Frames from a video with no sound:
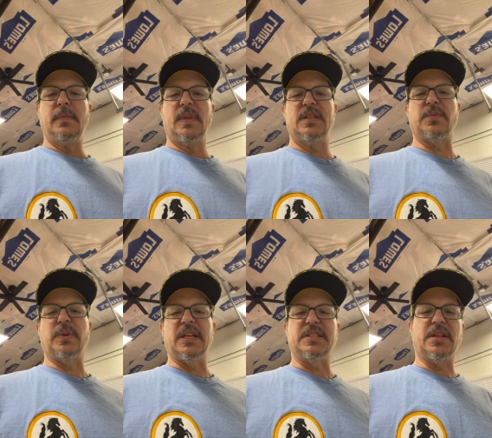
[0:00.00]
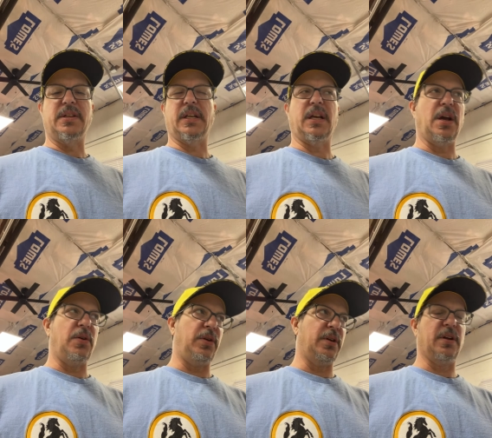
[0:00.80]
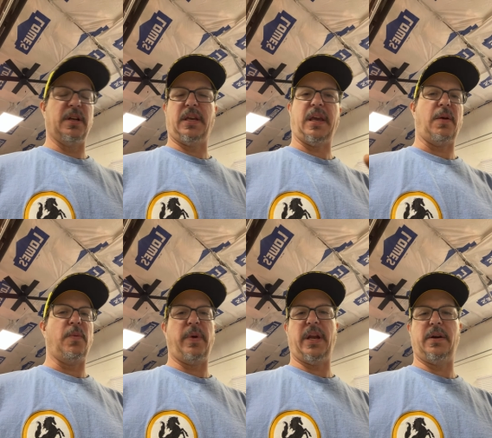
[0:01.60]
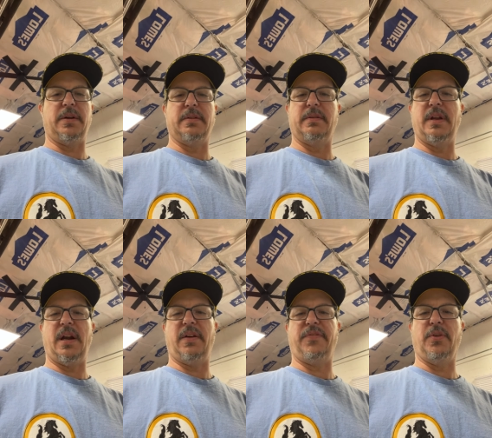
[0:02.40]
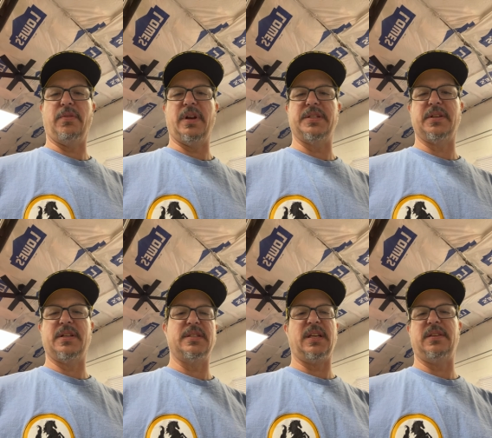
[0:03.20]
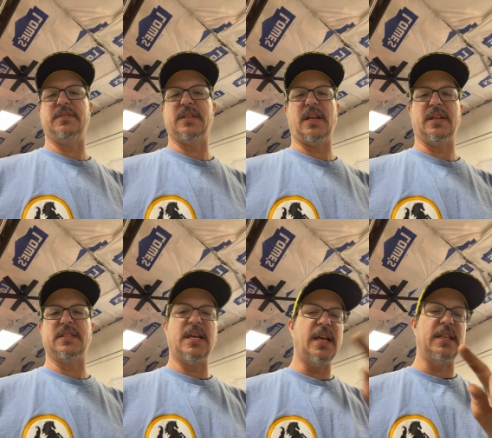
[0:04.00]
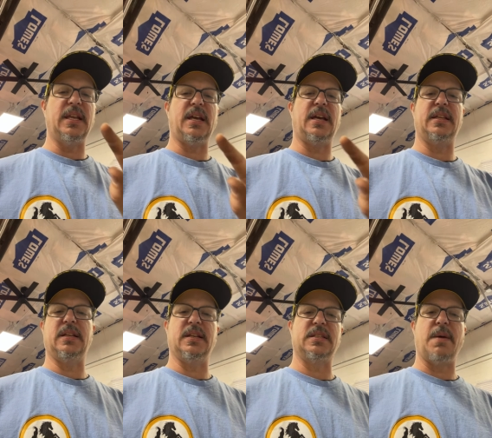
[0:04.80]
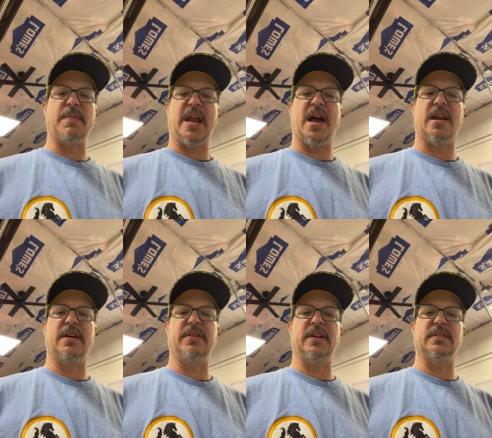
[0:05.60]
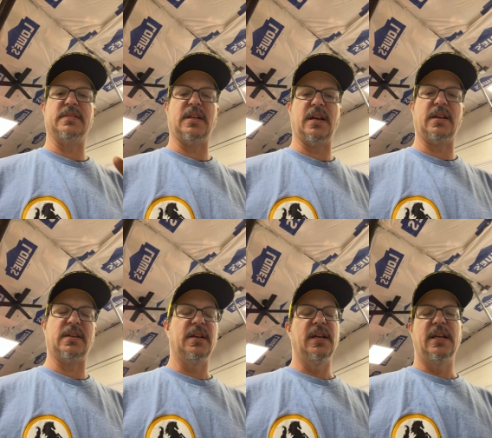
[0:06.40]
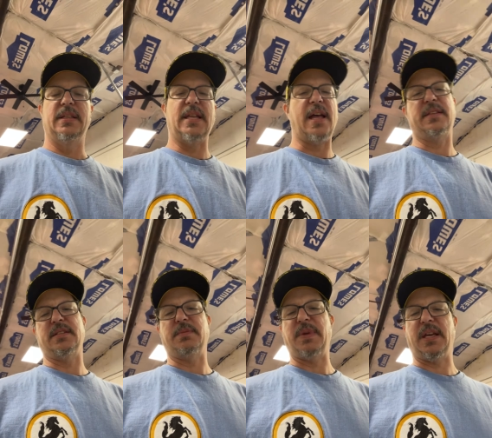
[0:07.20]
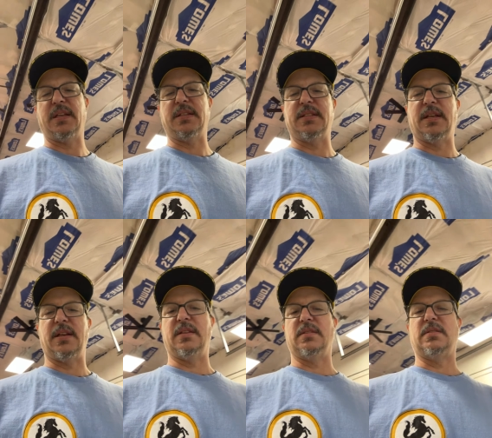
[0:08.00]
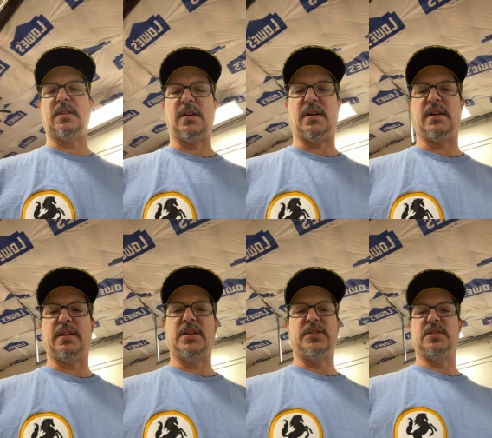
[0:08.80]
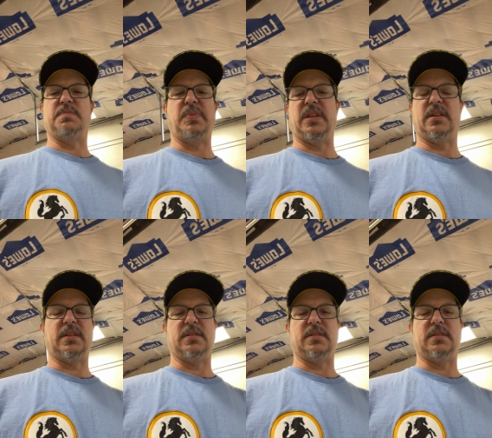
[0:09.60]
because when they start to go, you're going to get weird air to fuel ratio, because like you said, it's hitting it and then it's coming out of it. It's like, that doesn't make any sense. It could just be that the